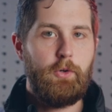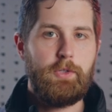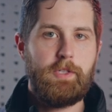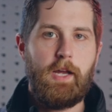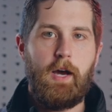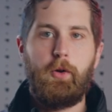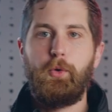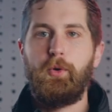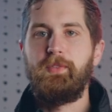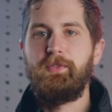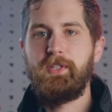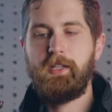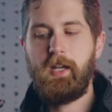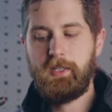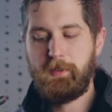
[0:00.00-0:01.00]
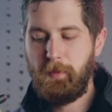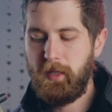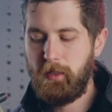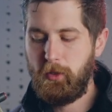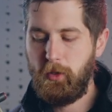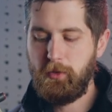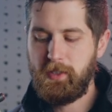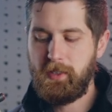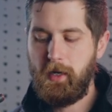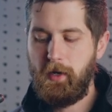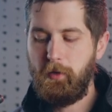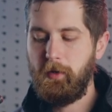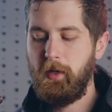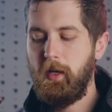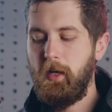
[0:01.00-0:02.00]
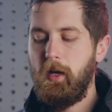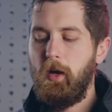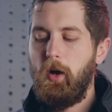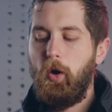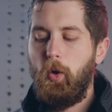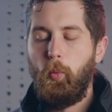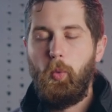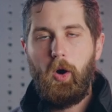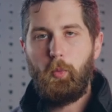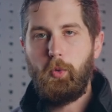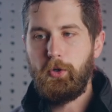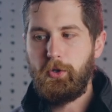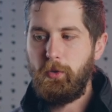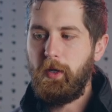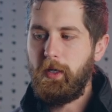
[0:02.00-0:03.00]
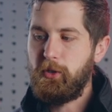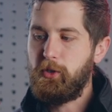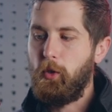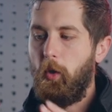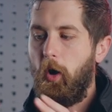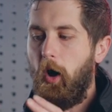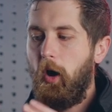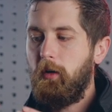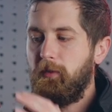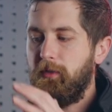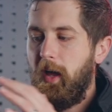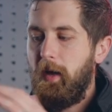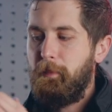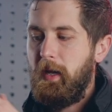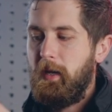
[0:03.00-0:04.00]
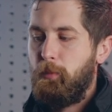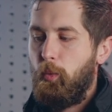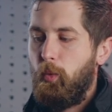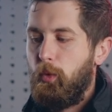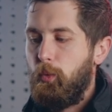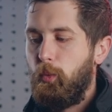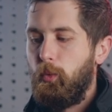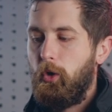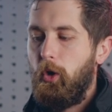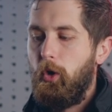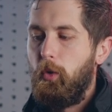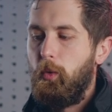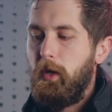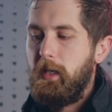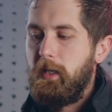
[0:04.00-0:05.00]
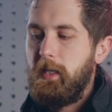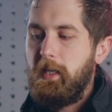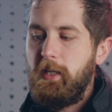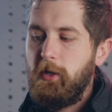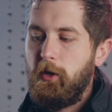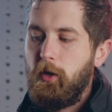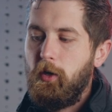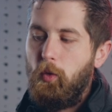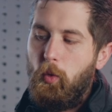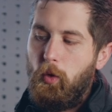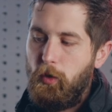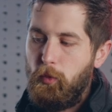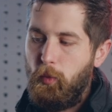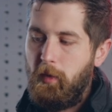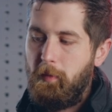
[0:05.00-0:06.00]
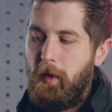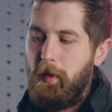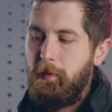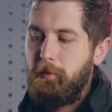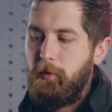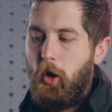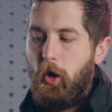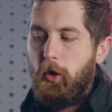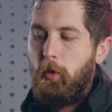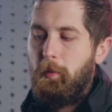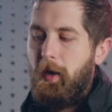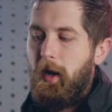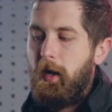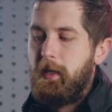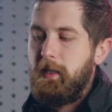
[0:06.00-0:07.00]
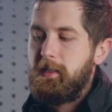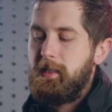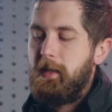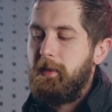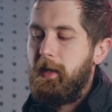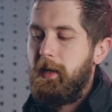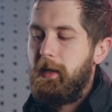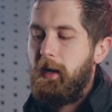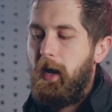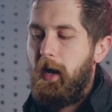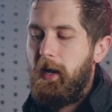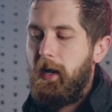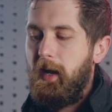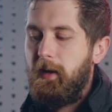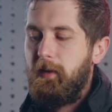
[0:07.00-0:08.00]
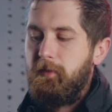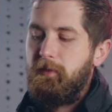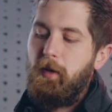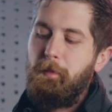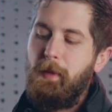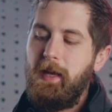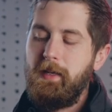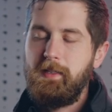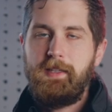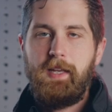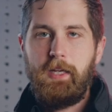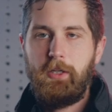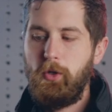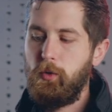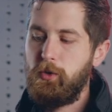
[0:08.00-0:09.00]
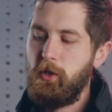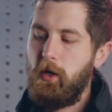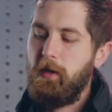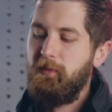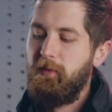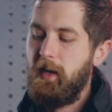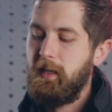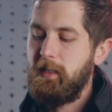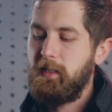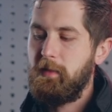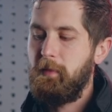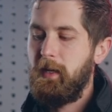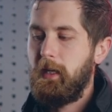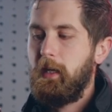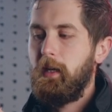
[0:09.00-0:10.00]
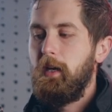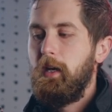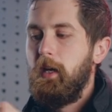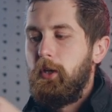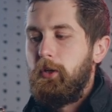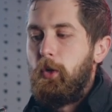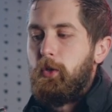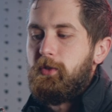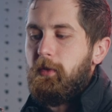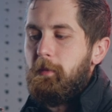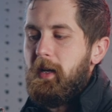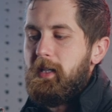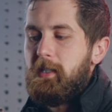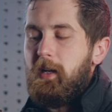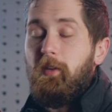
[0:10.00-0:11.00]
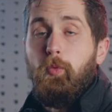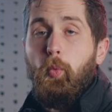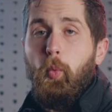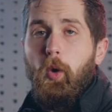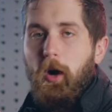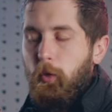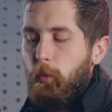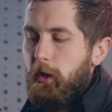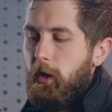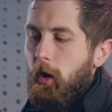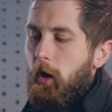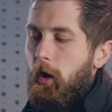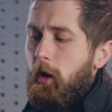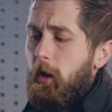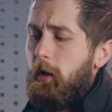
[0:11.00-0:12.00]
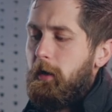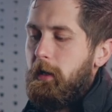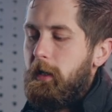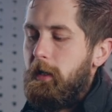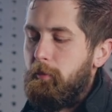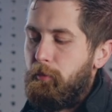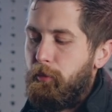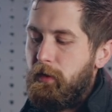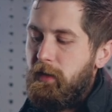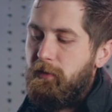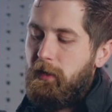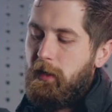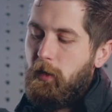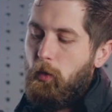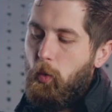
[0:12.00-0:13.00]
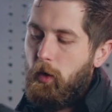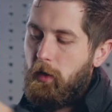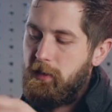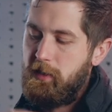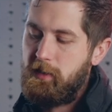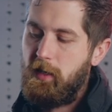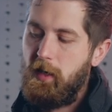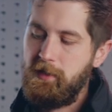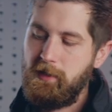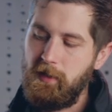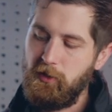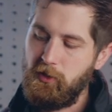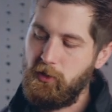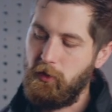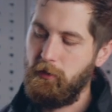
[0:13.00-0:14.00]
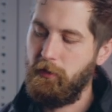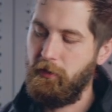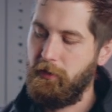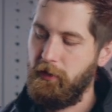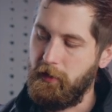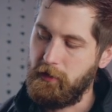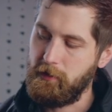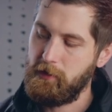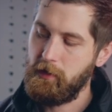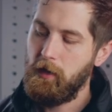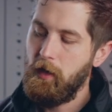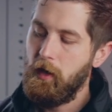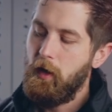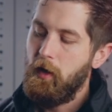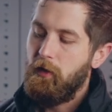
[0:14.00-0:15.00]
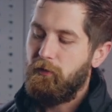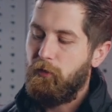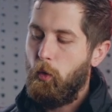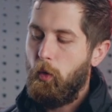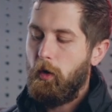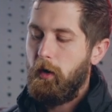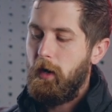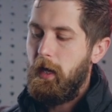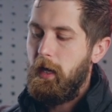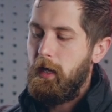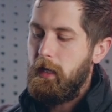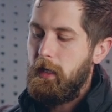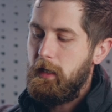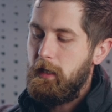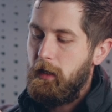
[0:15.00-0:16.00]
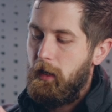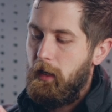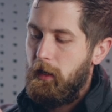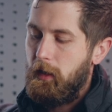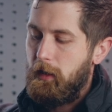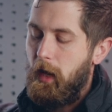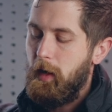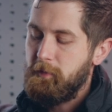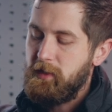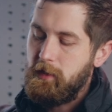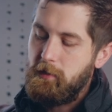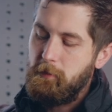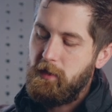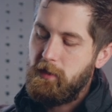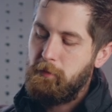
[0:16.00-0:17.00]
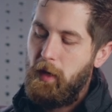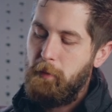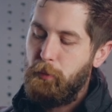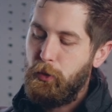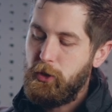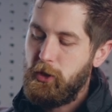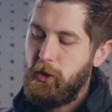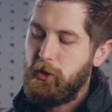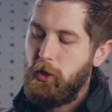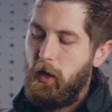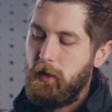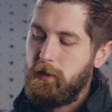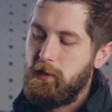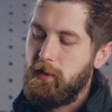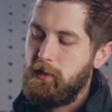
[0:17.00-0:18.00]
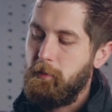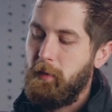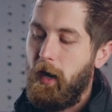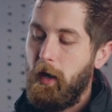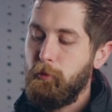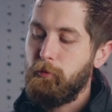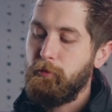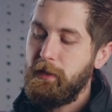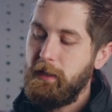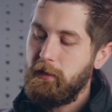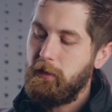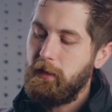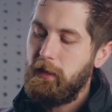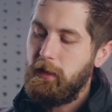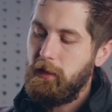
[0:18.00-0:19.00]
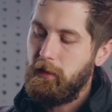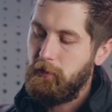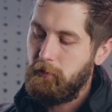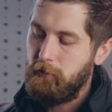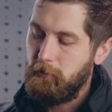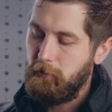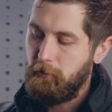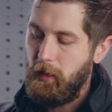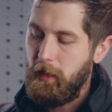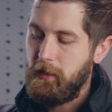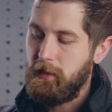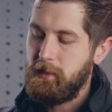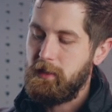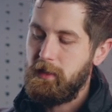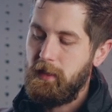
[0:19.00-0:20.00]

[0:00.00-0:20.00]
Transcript: goes down or if a suspect goes down, what we're doing. So all of that paperwork will go in here or in one of my cargo pockets, and then I have a pen to take notes on if I need to make notes for myself while we are in briefing or discussing certain things. For a uh, comm system, this is my push-to-talk system, and I really like this